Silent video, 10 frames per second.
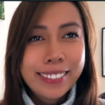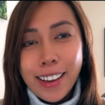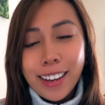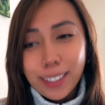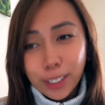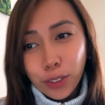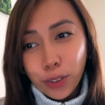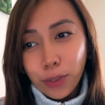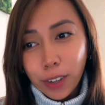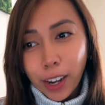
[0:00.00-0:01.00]
It's still
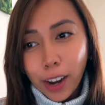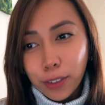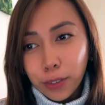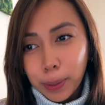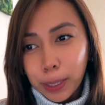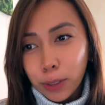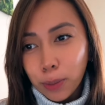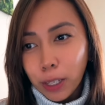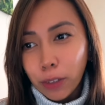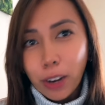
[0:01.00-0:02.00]
so very hard for me to
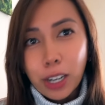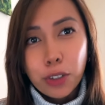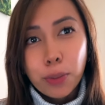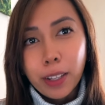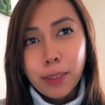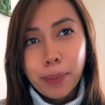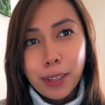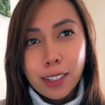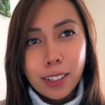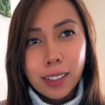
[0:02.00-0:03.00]
speak French, but
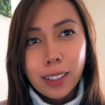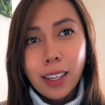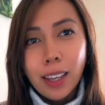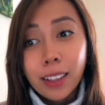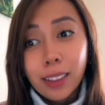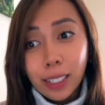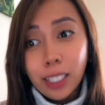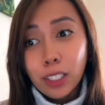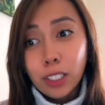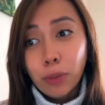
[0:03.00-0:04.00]
basically, at
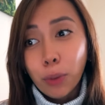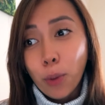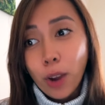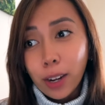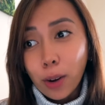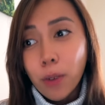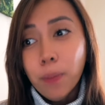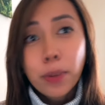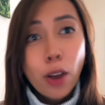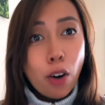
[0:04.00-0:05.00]
least from what I
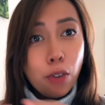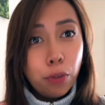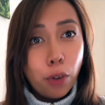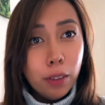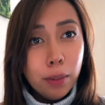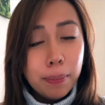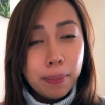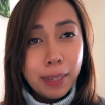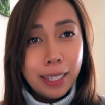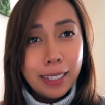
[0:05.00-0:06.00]
know,
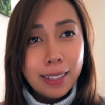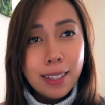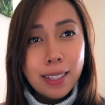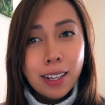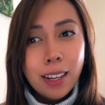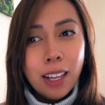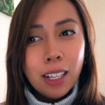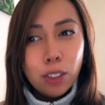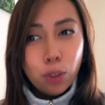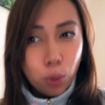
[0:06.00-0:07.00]
Fond means
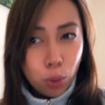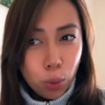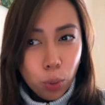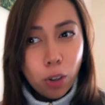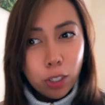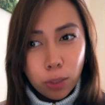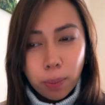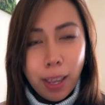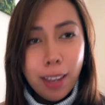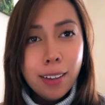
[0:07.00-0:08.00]
to do or
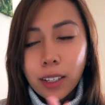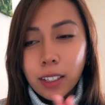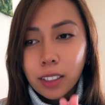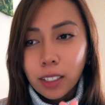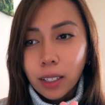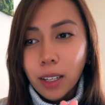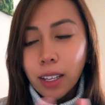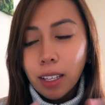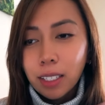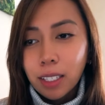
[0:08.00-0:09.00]
to make. The
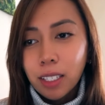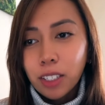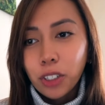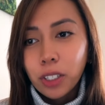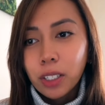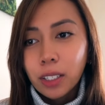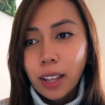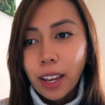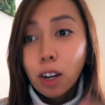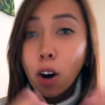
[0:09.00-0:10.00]
is just
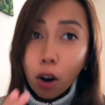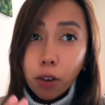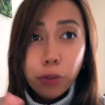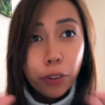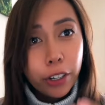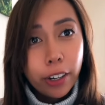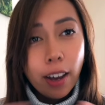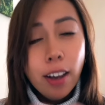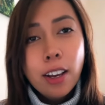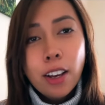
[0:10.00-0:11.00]
like off or
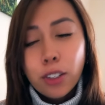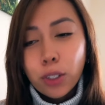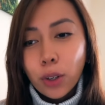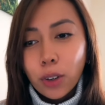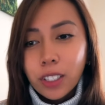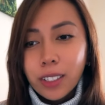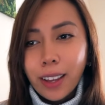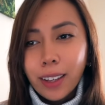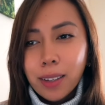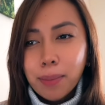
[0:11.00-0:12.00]
da, so it's
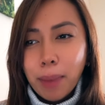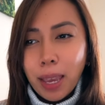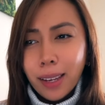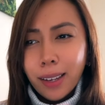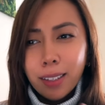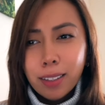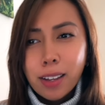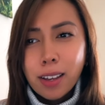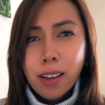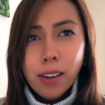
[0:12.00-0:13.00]
like make
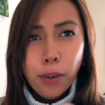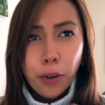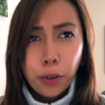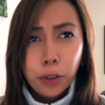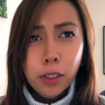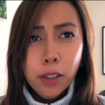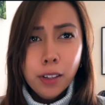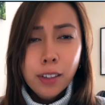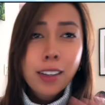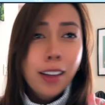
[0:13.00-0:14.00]
the Earl.
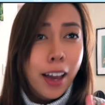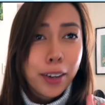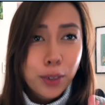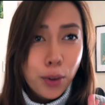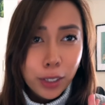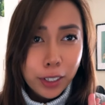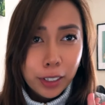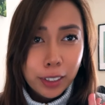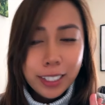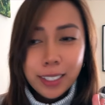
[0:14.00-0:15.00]
I don't know what
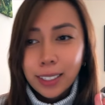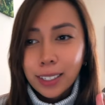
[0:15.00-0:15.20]
Earl is.